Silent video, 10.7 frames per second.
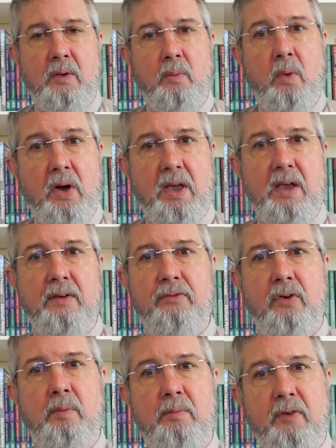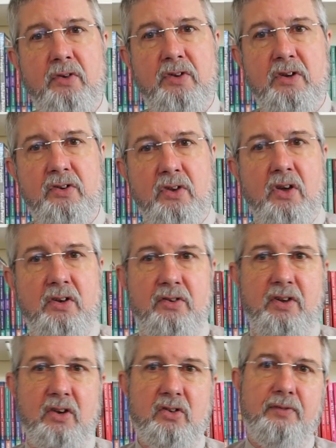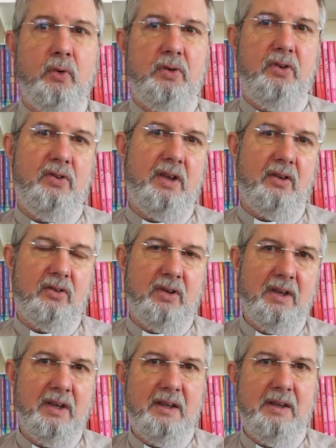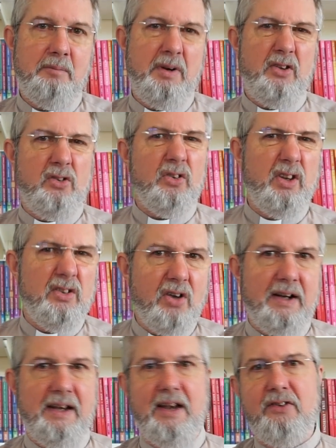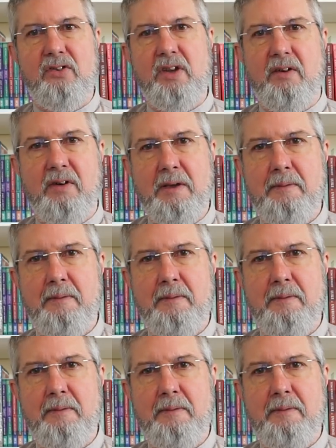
working from verses 36 to 46, but it's not entirely necessary.